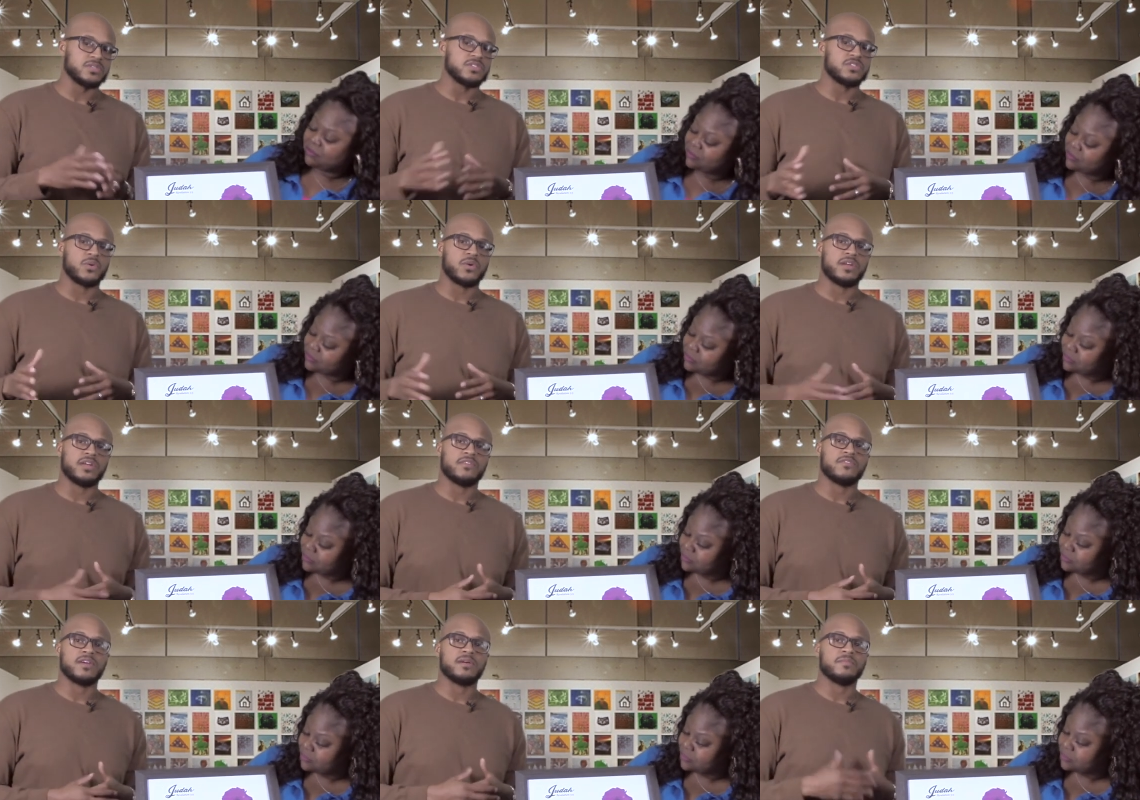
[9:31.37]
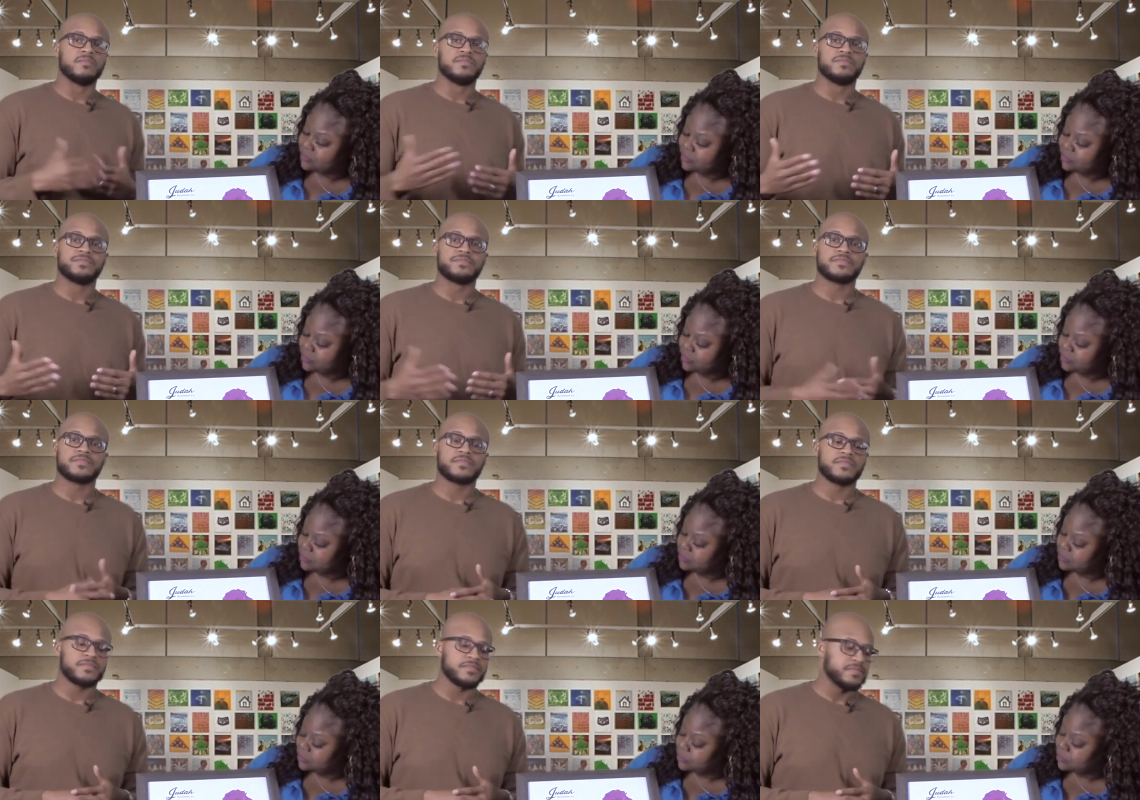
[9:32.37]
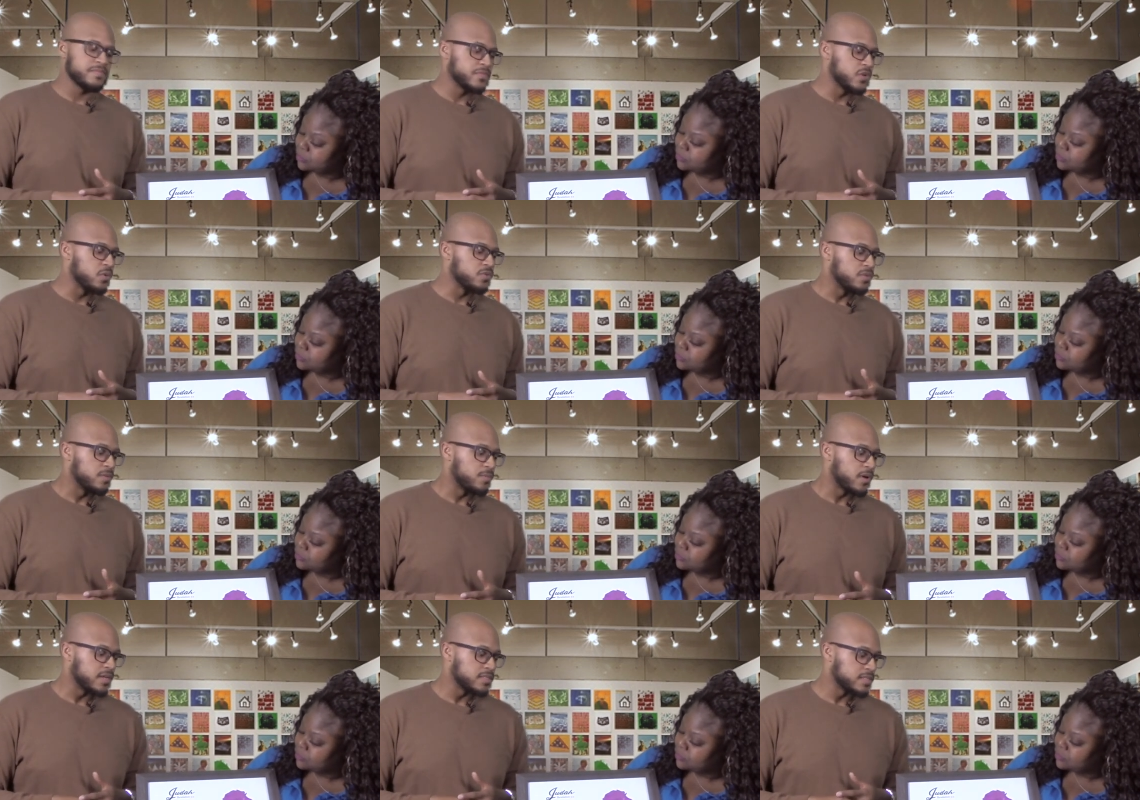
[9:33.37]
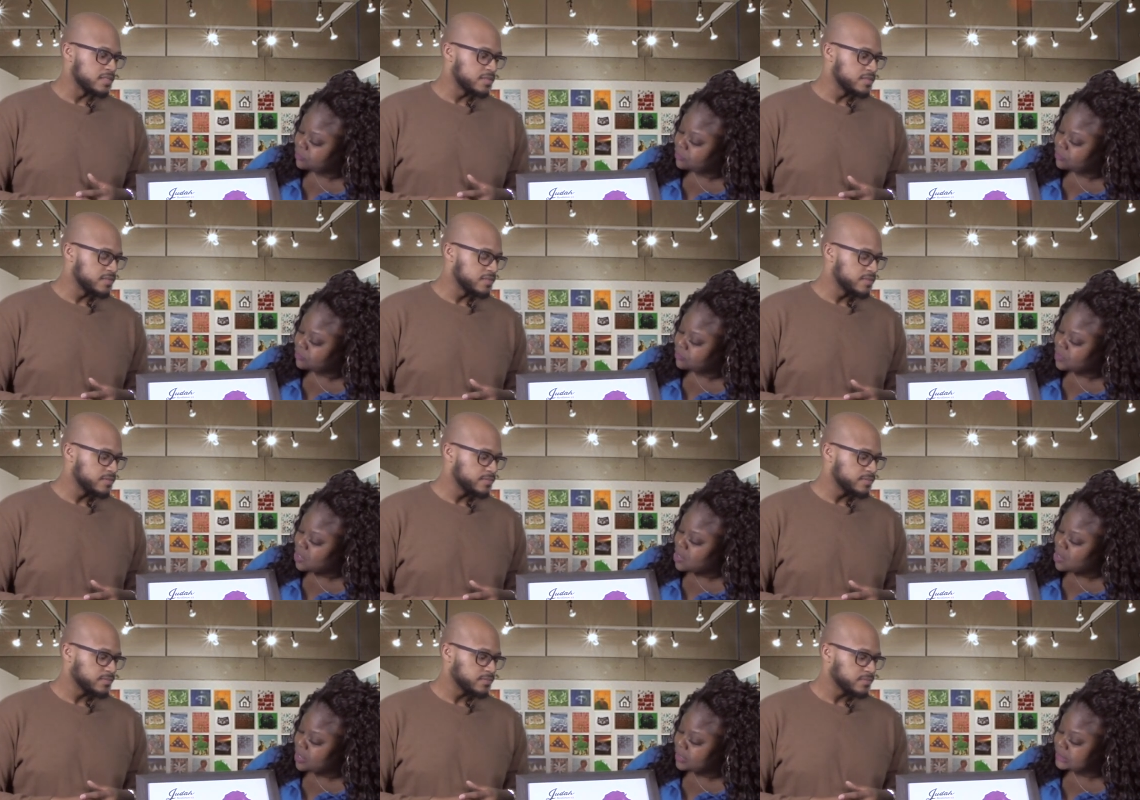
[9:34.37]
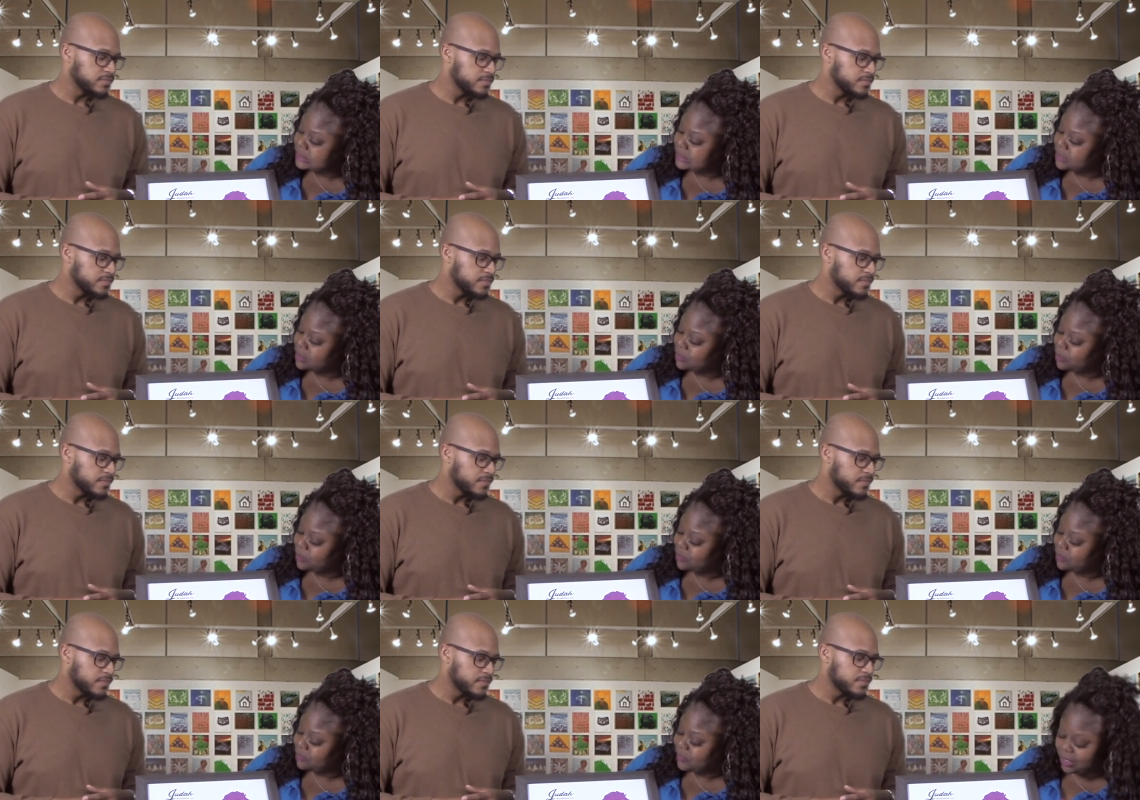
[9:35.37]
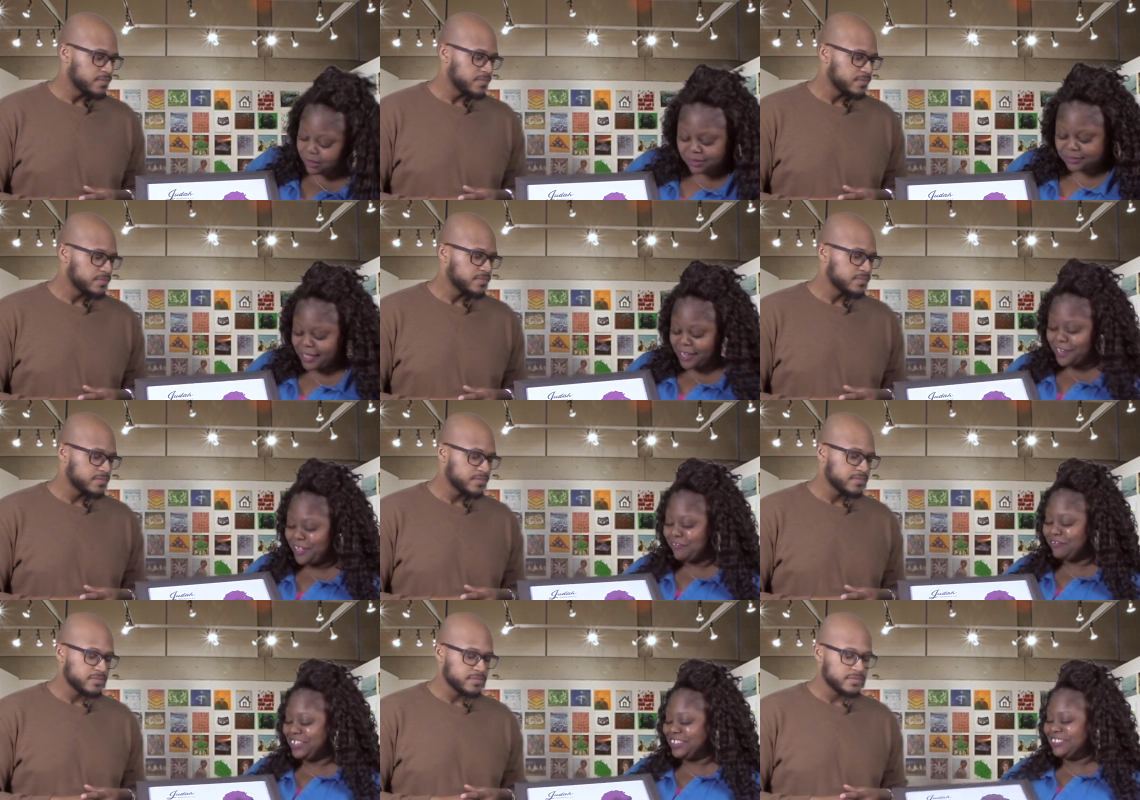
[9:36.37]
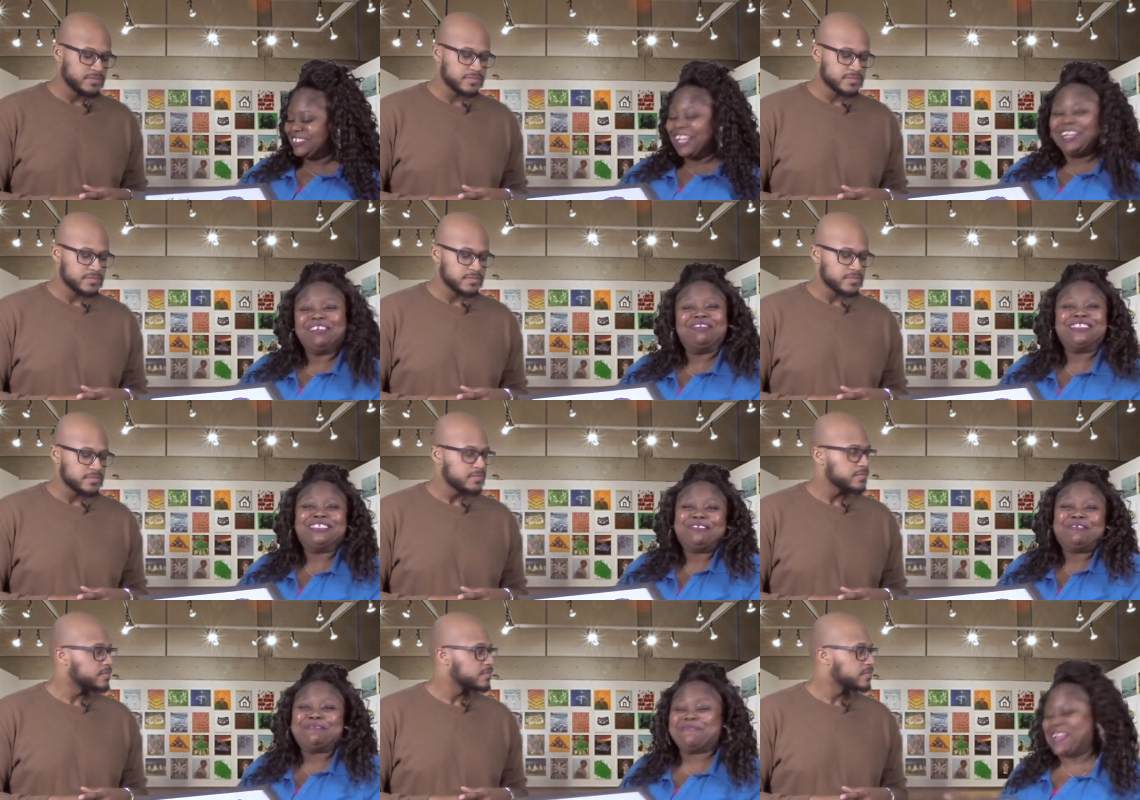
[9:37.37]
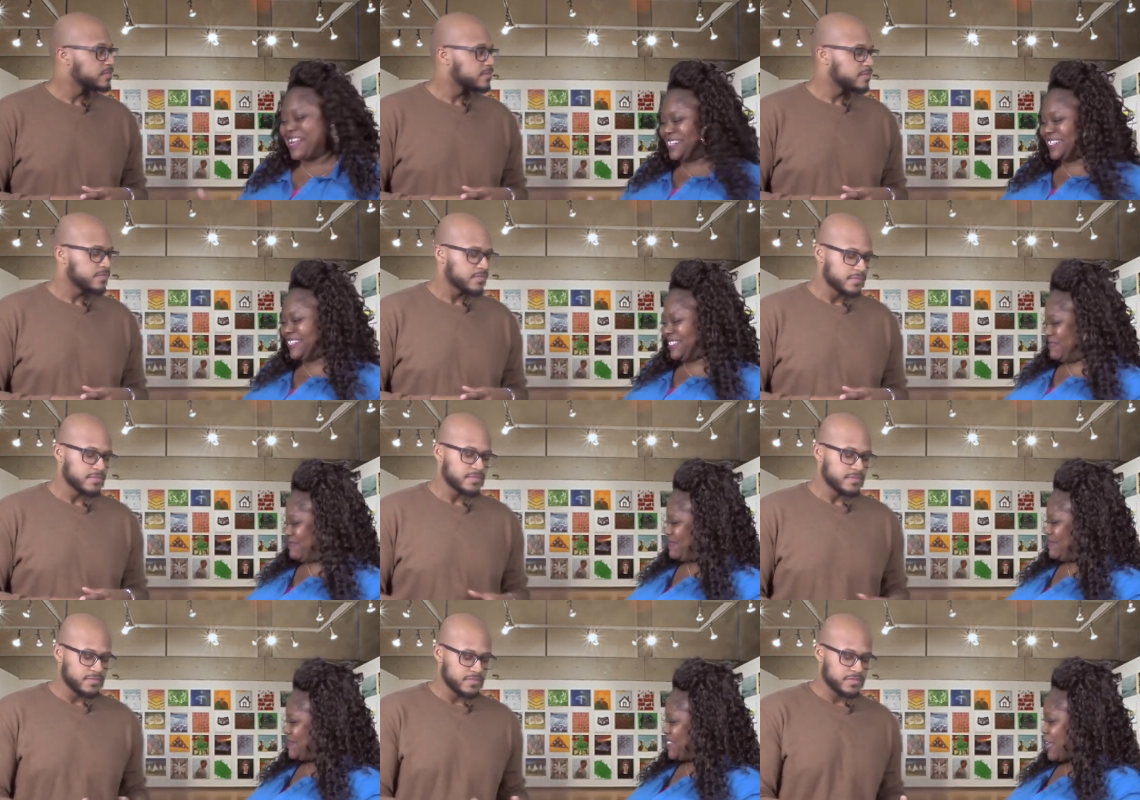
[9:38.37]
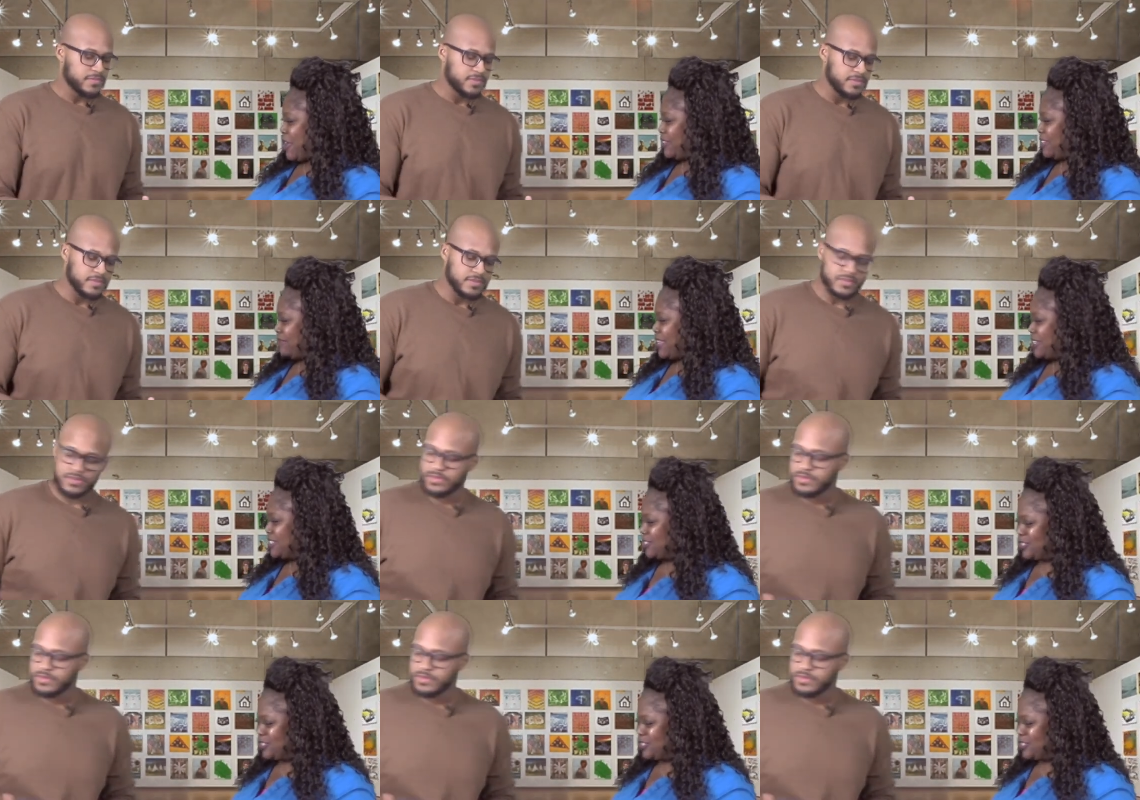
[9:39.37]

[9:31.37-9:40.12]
Speaker 1: the story of him going through the process.
Speaker 2: Awesome. Oh, I love it. I love the story behind it too. I'll give that to